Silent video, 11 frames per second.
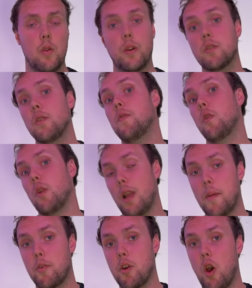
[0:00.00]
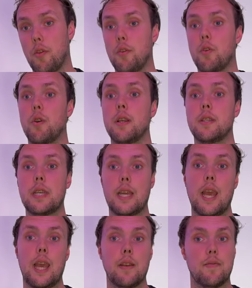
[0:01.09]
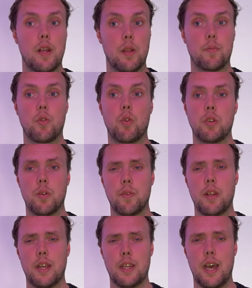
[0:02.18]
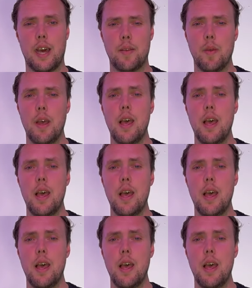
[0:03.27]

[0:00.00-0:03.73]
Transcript: Right, so if you're a library author or an SDK developer or something like that,